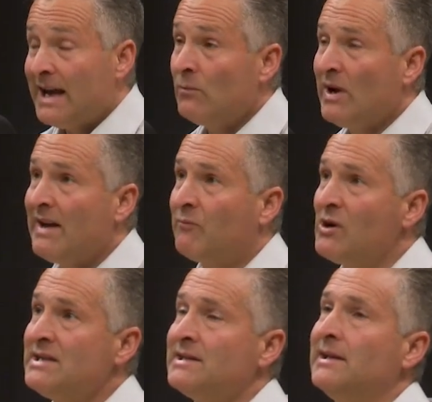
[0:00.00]
And we have
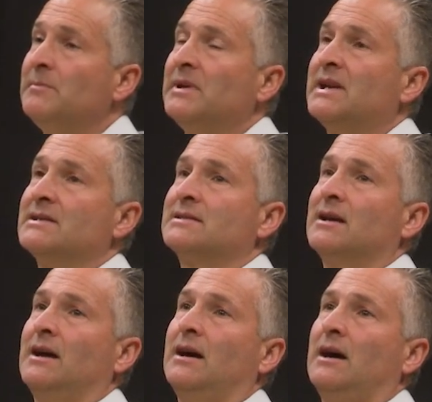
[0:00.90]
precedent because
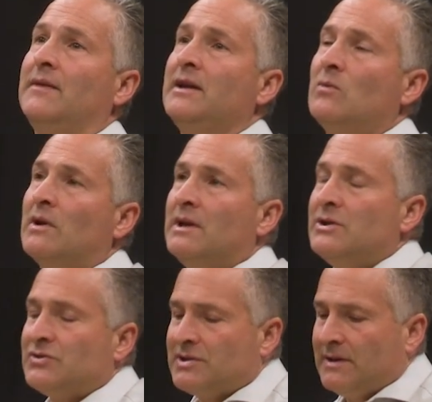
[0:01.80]
I think one of the
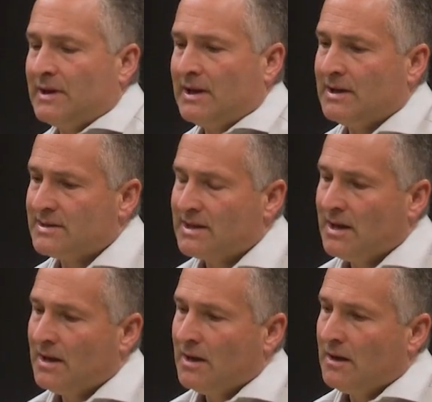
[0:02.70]
interesting thing is
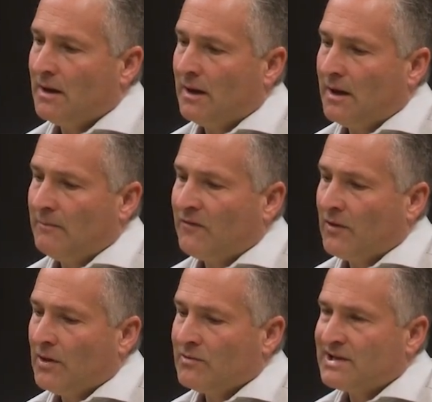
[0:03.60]
for
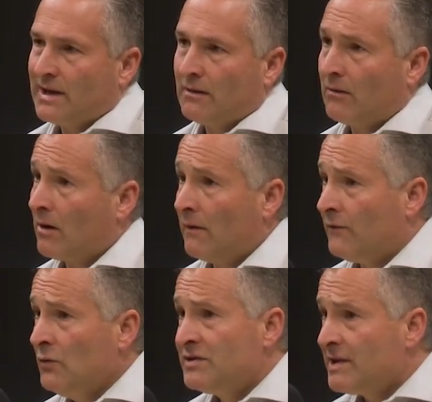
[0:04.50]
those that are on
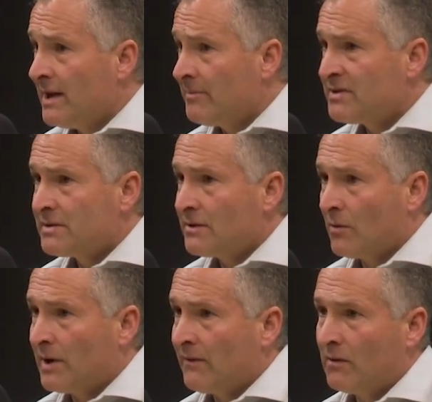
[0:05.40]
food stamps or
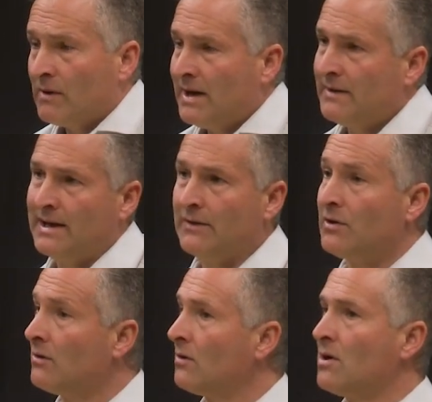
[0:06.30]
whatever, right? They get
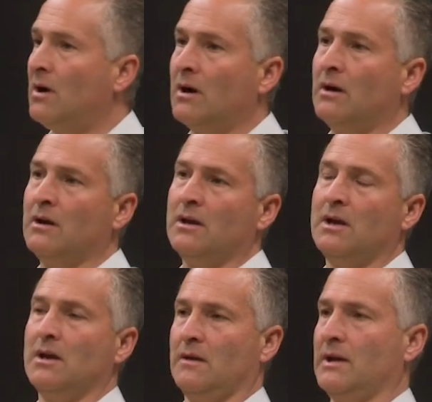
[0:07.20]
their little card.
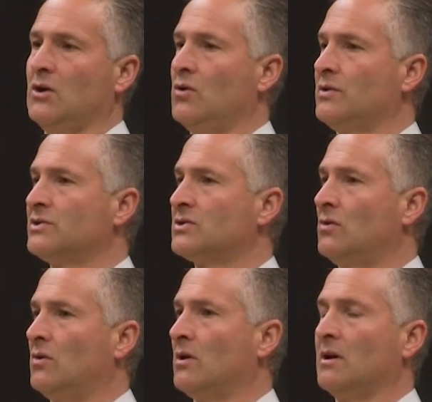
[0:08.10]
They go into the
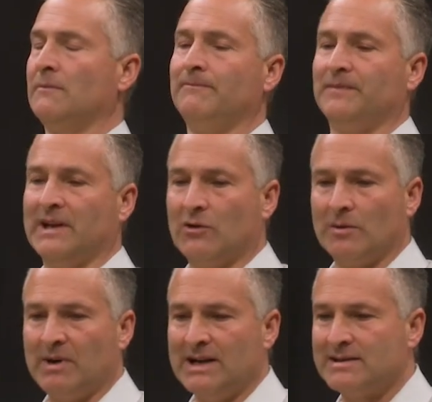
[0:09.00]
store, they go to
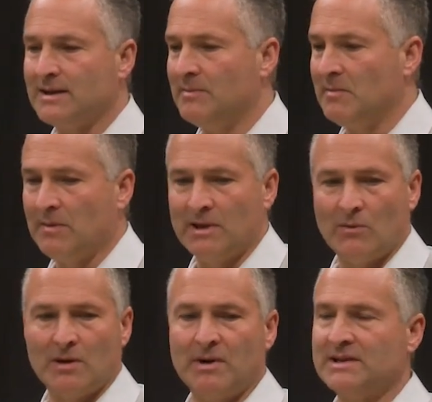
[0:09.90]
buy something, and maybe they
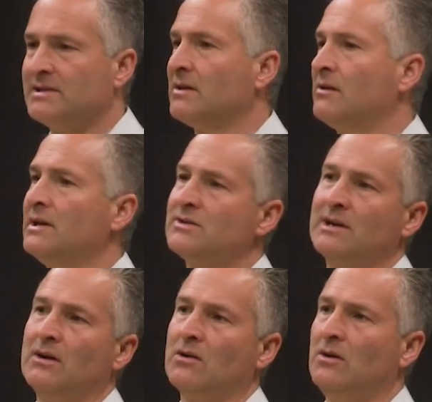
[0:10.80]
want to buy cigarettes or
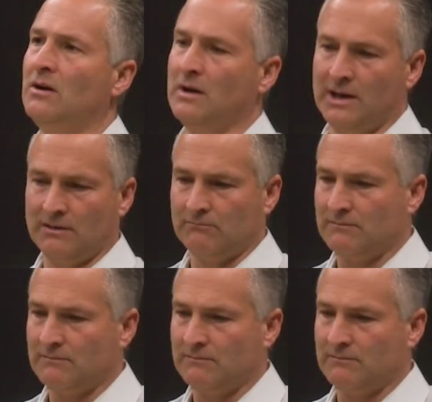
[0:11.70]
alcohol, and